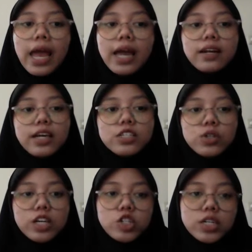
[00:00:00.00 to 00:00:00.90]
and
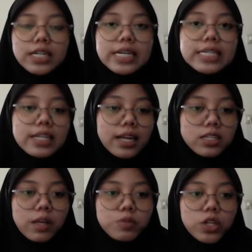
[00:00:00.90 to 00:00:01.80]
education is an
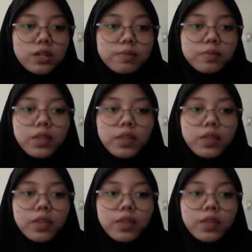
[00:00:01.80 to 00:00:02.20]
exception.